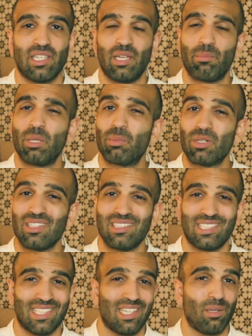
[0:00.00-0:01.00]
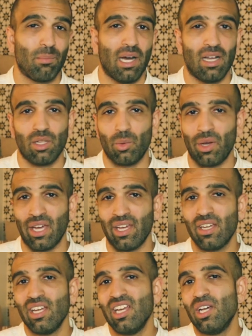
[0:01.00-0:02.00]
and people can see it a mile away
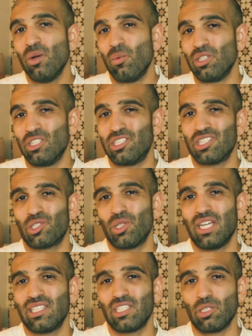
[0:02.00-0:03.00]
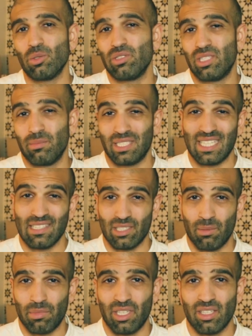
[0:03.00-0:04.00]
when you're just trying to use them to get
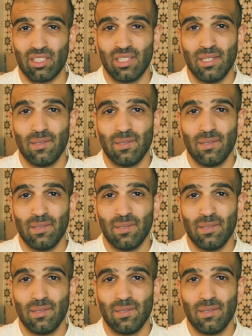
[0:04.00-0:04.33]
something.